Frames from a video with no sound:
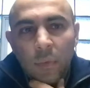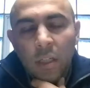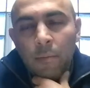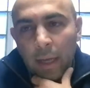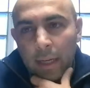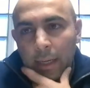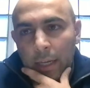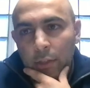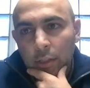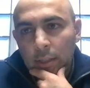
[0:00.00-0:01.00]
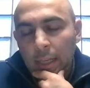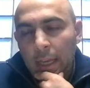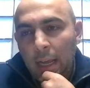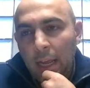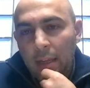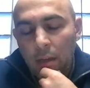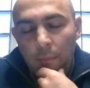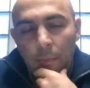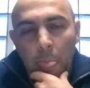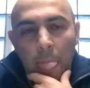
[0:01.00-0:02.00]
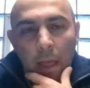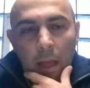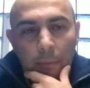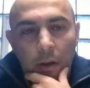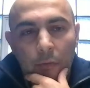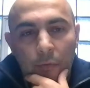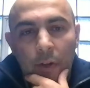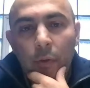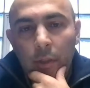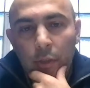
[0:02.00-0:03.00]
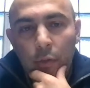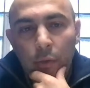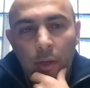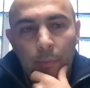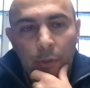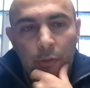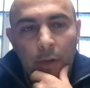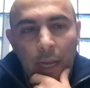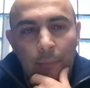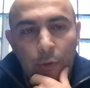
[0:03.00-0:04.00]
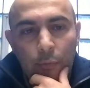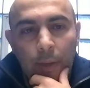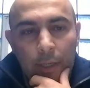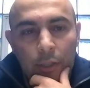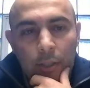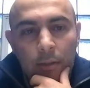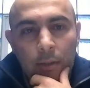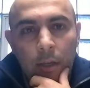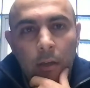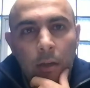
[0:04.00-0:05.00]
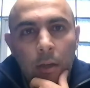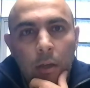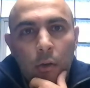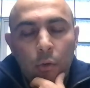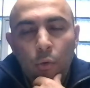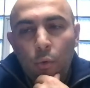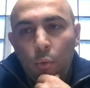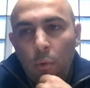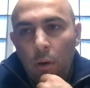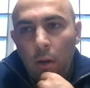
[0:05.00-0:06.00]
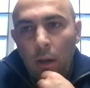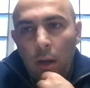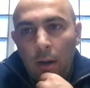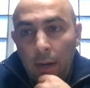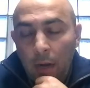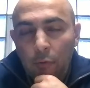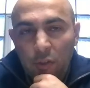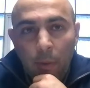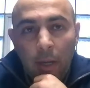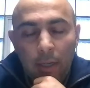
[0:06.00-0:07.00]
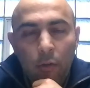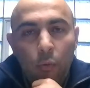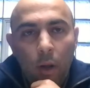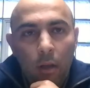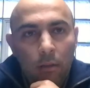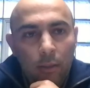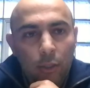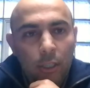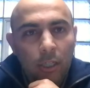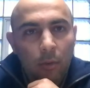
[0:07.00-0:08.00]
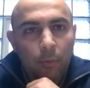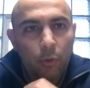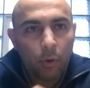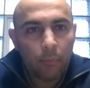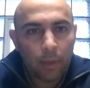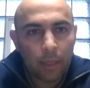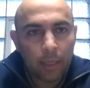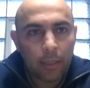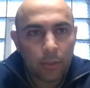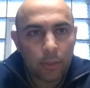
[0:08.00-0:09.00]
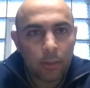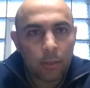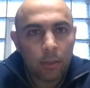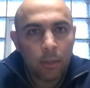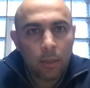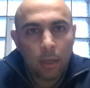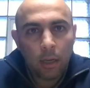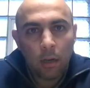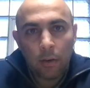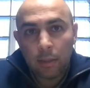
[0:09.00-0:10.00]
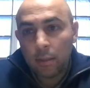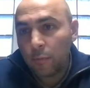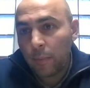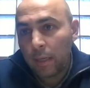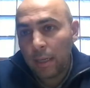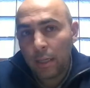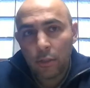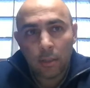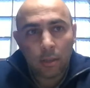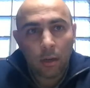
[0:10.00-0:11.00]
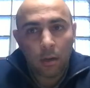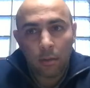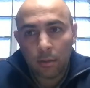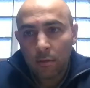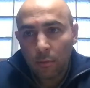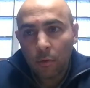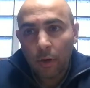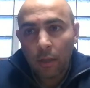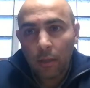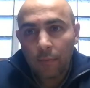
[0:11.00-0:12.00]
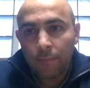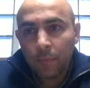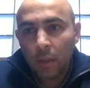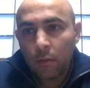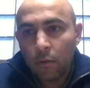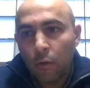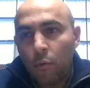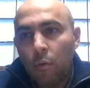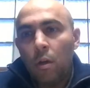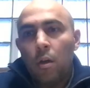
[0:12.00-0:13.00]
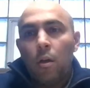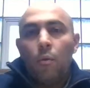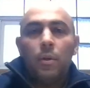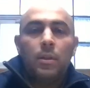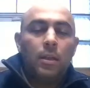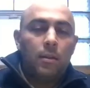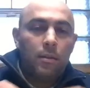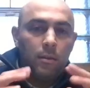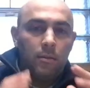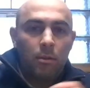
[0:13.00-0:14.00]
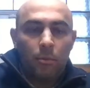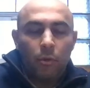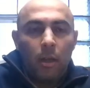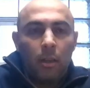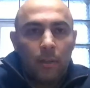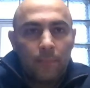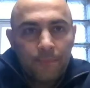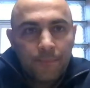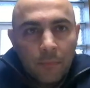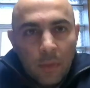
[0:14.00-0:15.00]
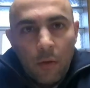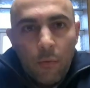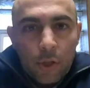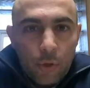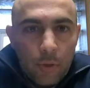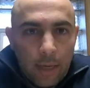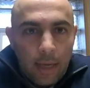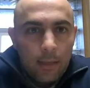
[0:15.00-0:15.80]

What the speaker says: medication that am frequent to prescribe to patients who are not responding well to GLP-1 medications. And this medication is called sermorelin. So with the sermorelin, what you get